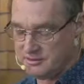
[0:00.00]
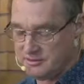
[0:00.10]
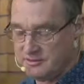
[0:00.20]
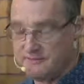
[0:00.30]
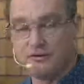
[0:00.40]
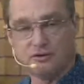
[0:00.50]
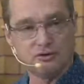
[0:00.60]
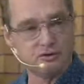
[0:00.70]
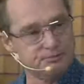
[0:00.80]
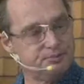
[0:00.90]
For
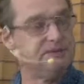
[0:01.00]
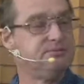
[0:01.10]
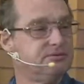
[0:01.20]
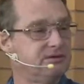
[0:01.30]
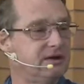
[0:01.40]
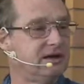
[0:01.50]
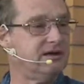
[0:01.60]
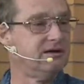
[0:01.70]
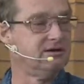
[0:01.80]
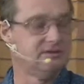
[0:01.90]
all people today.
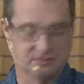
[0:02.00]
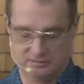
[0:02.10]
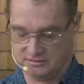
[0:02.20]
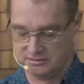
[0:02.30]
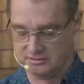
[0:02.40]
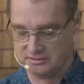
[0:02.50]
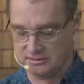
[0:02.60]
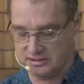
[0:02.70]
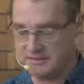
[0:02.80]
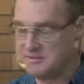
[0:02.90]

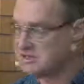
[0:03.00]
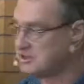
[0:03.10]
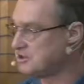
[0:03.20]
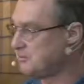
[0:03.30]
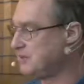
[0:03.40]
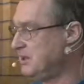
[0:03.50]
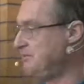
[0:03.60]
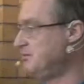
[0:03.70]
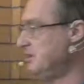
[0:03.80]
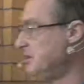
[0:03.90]
A message that
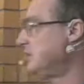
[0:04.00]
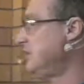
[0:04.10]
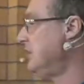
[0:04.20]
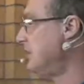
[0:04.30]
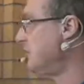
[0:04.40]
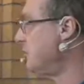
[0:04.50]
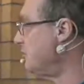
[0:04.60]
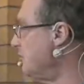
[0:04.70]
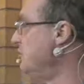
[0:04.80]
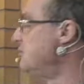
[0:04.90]
people need to hear the
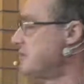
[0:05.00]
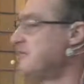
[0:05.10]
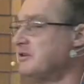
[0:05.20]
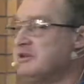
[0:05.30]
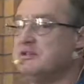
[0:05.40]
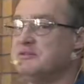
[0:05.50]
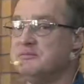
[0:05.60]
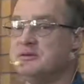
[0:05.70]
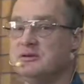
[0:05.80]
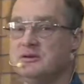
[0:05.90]
good news of the
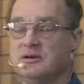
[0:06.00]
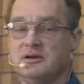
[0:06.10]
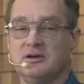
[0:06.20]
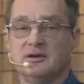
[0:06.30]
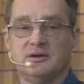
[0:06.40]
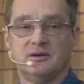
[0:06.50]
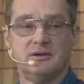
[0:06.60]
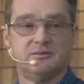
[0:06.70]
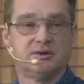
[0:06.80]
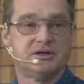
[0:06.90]
kingdom.
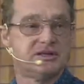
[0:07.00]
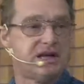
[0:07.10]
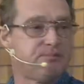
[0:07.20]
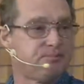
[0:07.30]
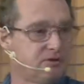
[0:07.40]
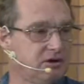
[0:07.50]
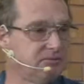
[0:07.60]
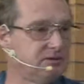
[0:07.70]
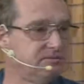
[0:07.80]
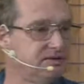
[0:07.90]
Because our
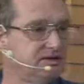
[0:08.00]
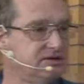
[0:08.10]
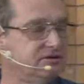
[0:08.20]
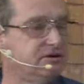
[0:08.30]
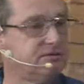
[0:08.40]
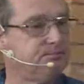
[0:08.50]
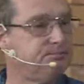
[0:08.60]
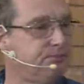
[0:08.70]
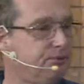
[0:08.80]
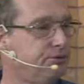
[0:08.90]
problem is not
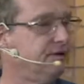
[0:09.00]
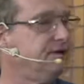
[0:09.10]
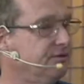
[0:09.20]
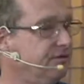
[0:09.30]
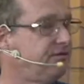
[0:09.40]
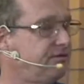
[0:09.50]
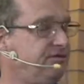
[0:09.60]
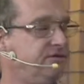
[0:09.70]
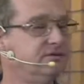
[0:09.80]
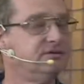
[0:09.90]
poor
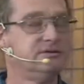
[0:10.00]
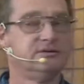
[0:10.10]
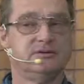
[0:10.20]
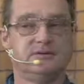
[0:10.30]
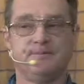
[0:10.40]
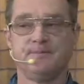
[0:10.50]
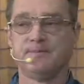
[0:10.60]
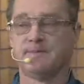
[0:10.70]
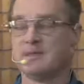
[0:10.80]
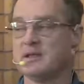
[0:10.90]
health.
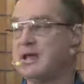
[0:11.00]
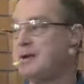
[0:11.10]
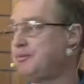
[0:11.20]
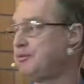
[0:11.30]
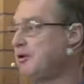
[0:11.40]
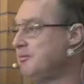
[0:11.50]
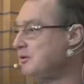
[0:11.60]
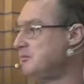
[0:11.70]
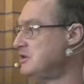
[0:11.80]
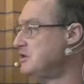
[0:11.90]
Our
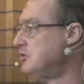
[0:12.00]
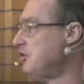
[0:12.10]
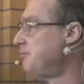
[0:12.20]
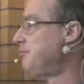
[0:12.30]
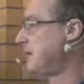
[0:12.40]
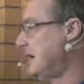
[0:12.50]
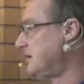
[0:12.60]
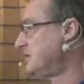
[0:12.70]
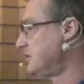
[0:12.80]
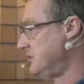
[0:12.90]
problem is not
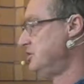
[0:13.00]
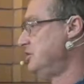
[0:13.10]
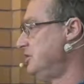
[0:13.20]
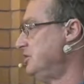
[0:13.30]
bad teaching.